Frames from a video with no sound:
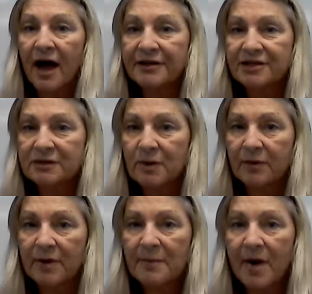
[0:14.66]
I just want
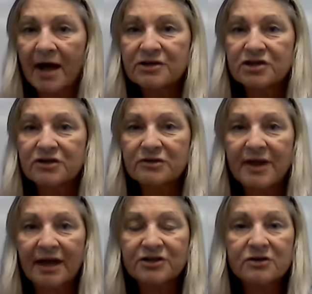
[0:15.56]
to remind you
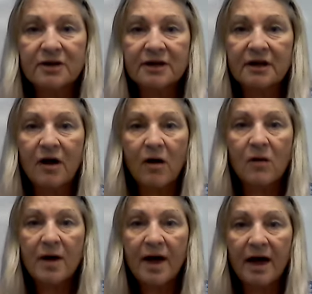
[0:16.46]
that you can
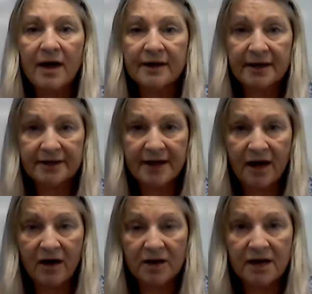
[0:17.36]
go uh, and
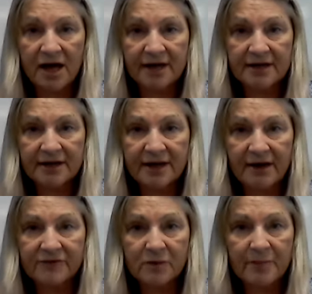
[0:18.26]
online and
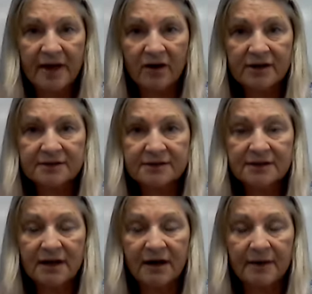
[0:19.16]
have your parents
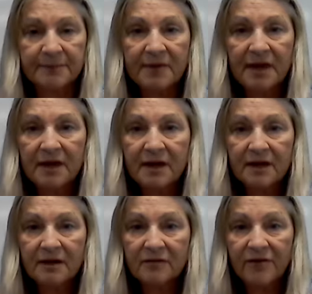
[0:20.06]
um,
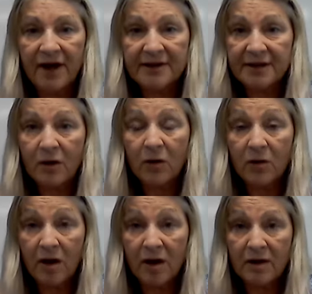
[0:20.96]
find the
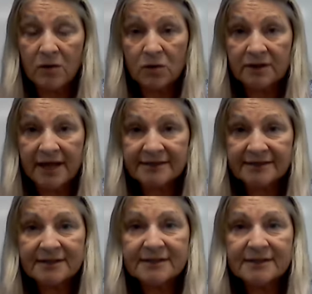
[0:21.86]
old, uh, old
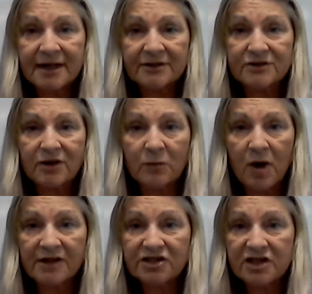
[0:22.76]
lessons, and you can
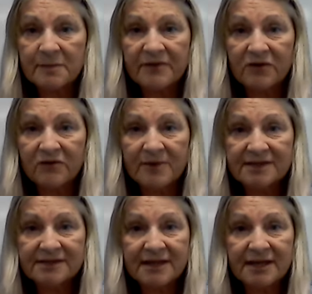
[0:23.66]
watch them if you've
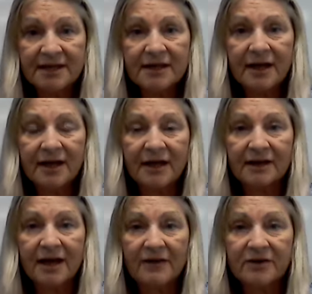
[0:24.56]
missed any,
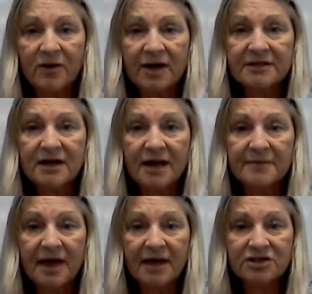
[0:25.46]
and have a great time
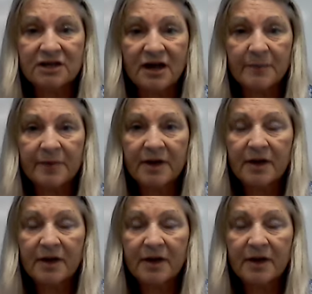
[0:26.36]
catching up.